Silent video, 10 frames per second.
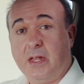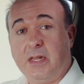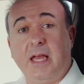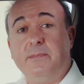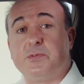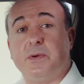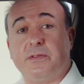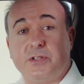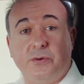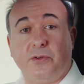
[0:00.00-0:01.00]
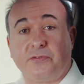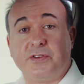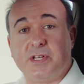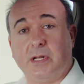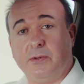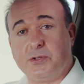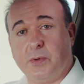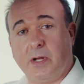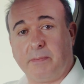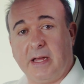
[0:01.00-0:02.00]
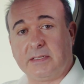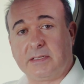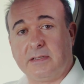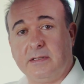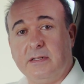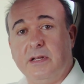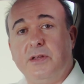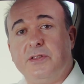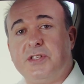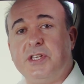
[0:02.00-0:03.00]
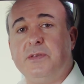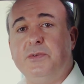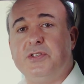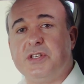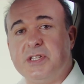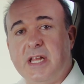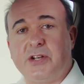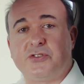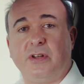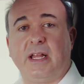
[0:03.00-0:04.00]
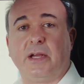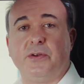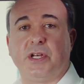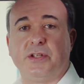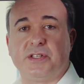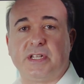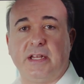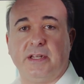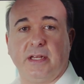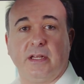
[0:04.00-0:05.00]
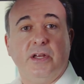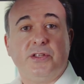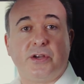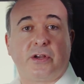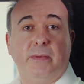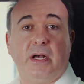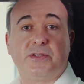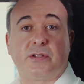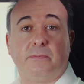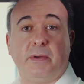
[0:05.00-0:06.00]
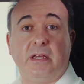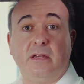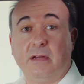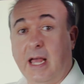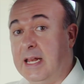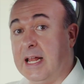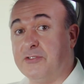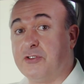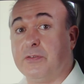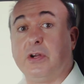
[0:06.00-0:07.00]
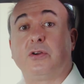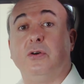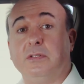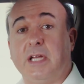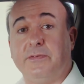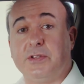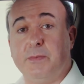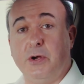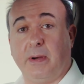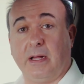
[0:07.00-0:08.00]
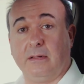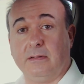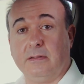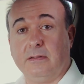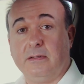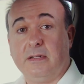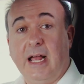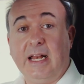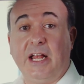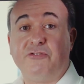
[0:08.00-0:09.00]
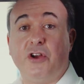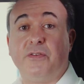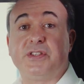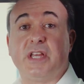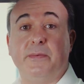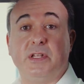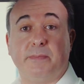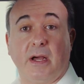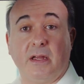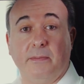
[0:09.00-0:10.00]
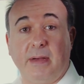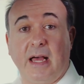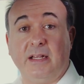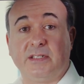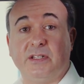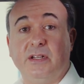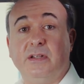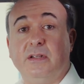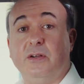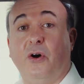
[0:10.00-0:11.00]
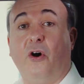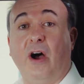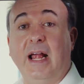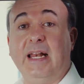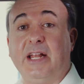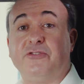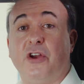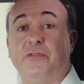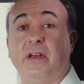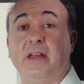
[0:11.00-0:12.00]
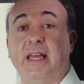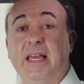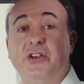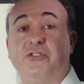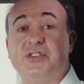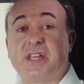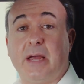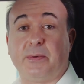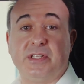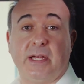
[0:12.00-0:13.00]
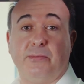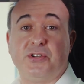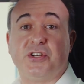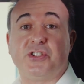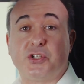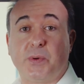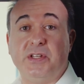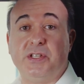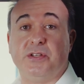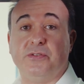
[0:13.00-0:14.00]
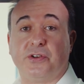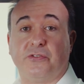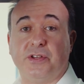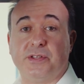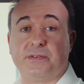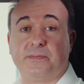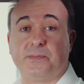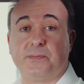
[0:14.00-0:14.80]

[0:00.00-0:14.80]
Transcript: Names with 2 or 3 syllables work best. The system uses natural language understanding, so commands could be, Hey Land Rover, call David's mobile. Hey Land Rover, take me to Buckingham Palace. Or Hey Land Rover, increase cabin temperature to 22 degrees.